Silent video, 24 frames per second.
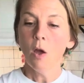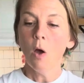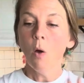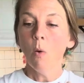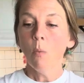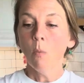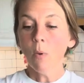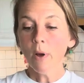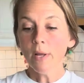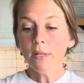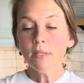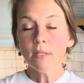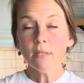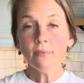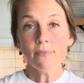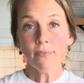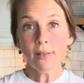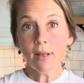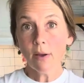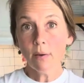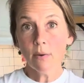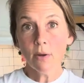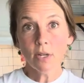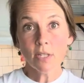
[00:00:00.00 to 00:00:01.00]
Once
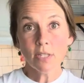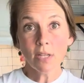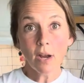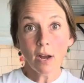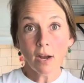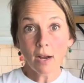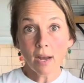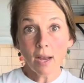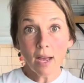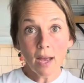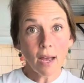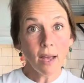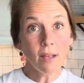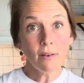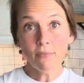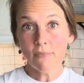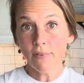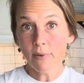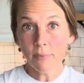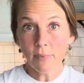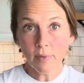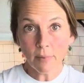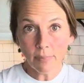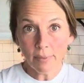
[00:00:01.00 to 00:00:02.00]
flowers are cut
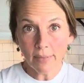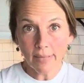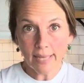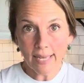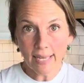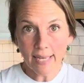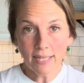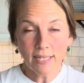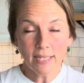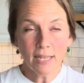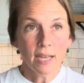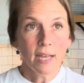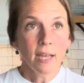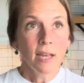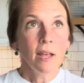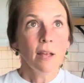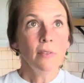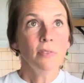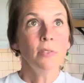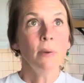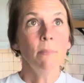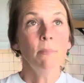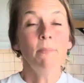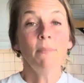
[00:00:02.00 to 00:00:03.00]
from the plant,
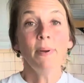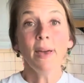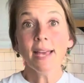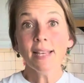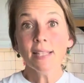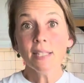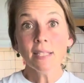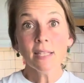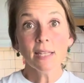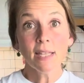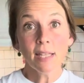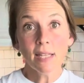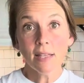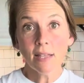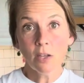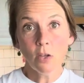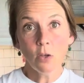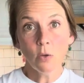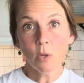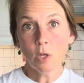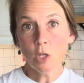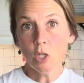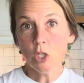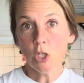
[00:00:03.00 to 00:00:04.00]
the best thing that
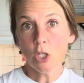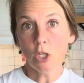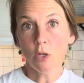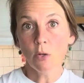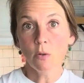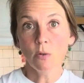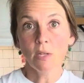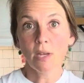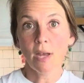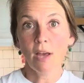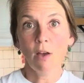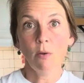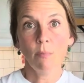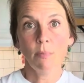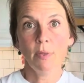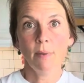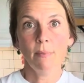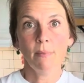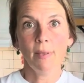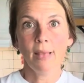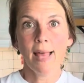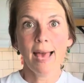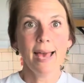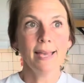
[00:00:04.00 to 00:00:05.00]
you can do to help
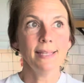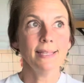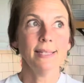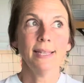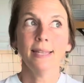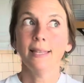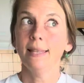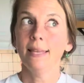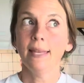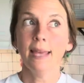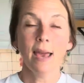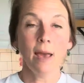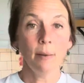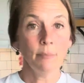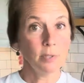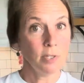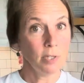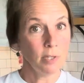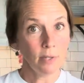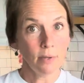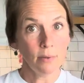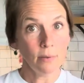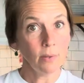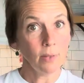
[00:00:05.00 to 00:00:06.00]
them last the
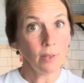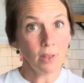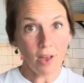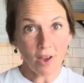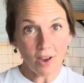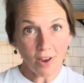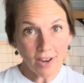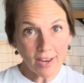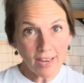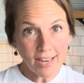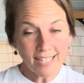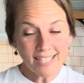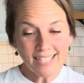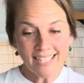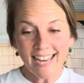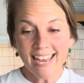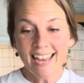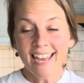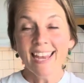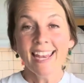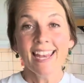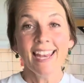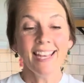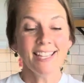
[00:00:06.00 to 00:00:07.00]
absolute longest
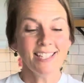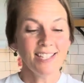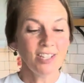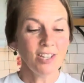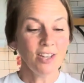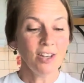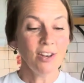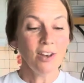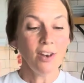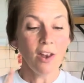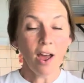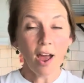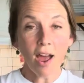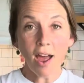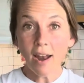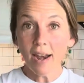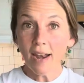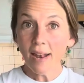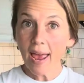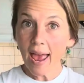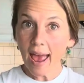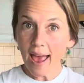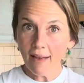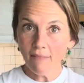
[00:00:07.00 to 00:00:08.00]
is to not
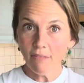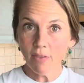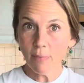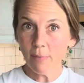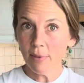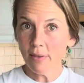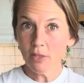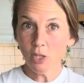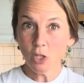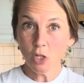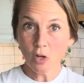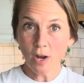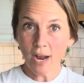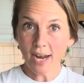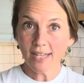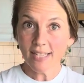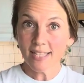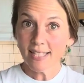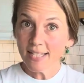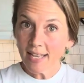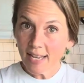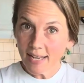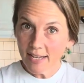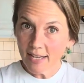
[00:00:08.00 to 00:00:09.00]
have them in the direct
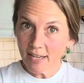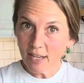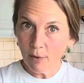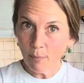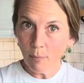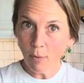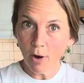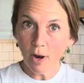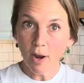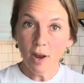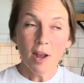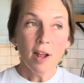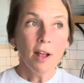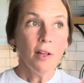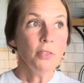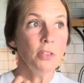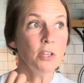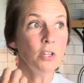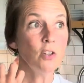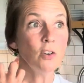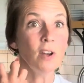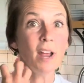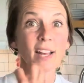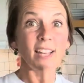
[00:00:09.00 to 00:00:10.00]
sun anymore. The
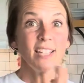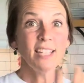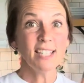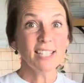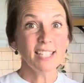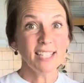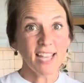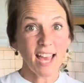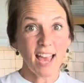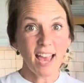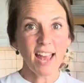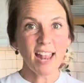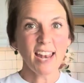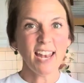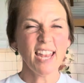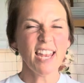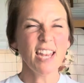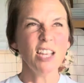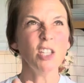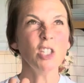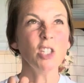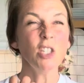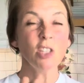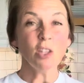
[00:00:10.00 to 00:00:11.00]
direct sun
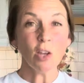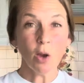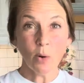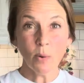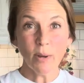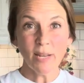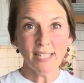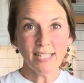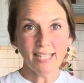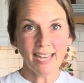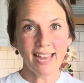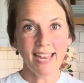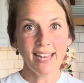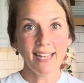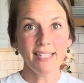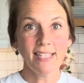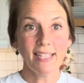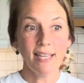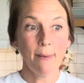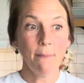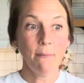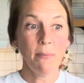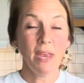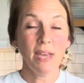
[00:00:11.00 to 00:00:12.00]
is so intense,
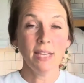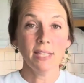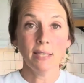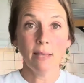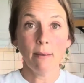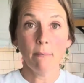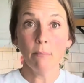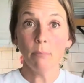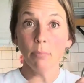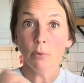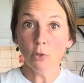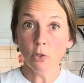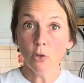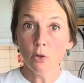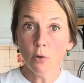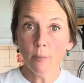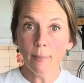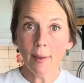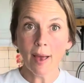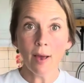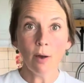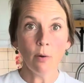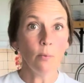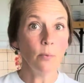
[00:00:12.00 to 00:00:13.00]
it makes them bloom
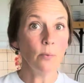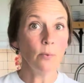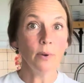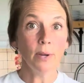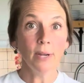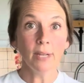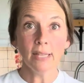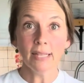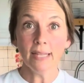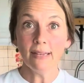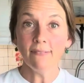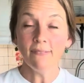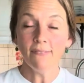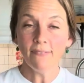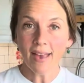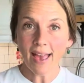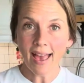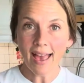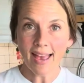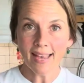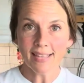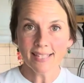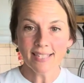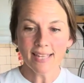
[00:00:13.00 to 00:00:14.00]
out really
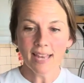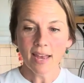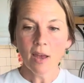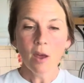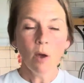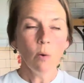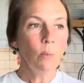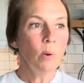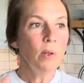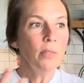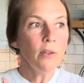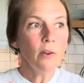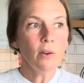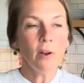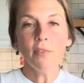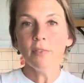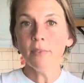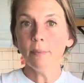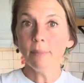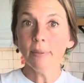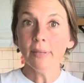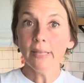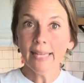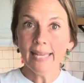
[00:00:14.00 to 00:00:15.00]
fast. When they're on
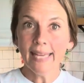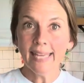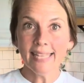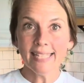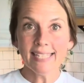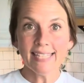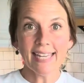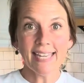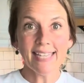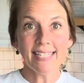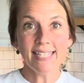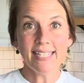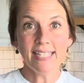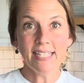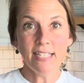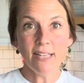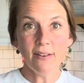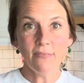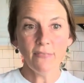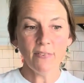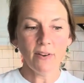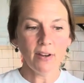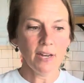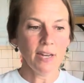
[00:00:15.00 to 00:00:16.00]
the plant, it's
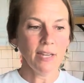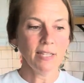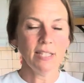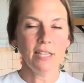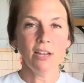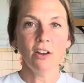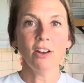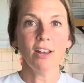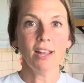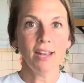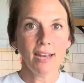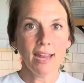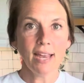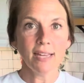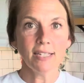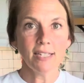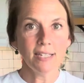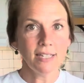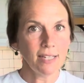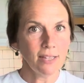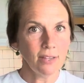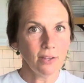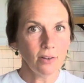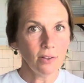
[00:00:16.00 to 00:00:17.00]
different because they're connected
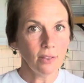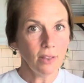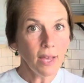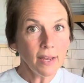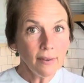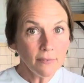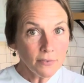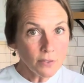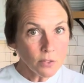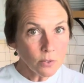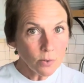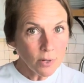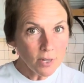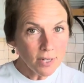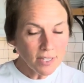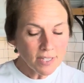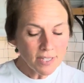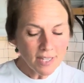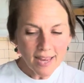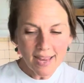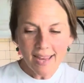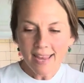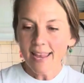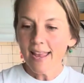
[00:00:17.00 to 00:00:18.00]
to their life source.
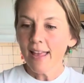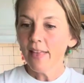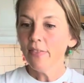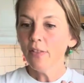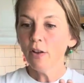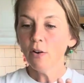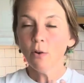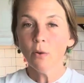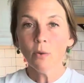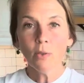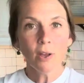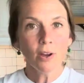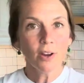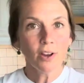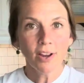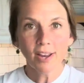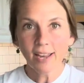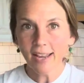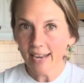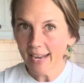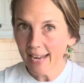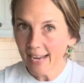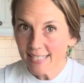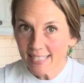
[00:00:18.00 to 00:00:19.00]
They're no longer
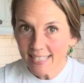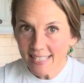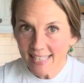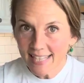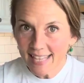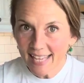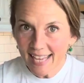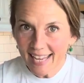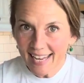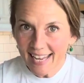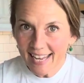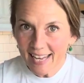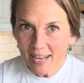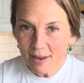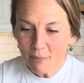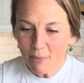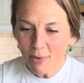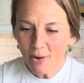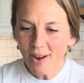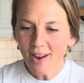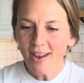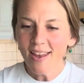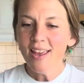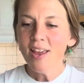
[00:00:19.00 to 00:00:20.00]
connected to that
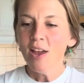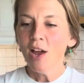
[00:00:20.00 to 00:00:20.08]
anymore.